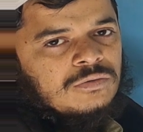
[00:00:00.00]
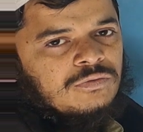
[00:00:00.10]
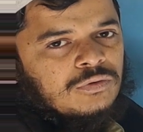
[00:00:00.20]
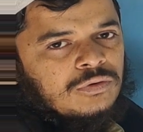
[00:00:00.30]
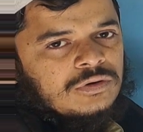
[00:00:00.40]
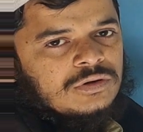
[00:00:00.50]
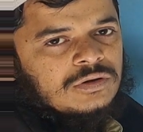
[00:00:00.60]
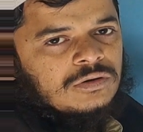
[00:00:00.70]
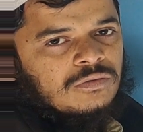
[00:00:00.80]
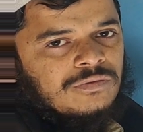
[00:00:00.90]
for
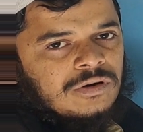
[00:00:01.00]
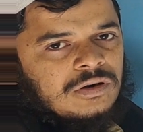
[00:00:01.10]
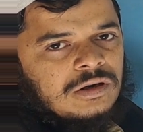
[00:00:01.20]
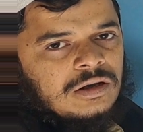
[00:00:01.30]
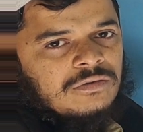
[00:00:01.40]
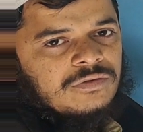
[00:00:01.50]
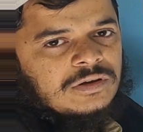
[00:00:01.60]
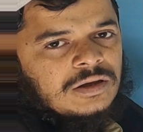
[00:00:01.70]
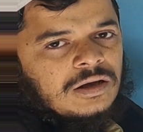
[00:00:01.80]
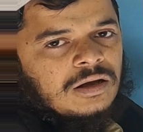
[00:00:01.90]
vertical
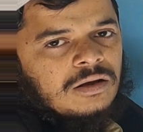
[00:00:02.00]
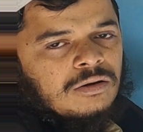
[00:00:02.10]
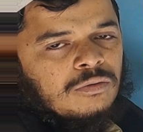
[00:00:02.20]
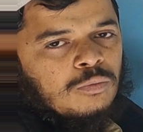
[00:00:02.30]
fatha,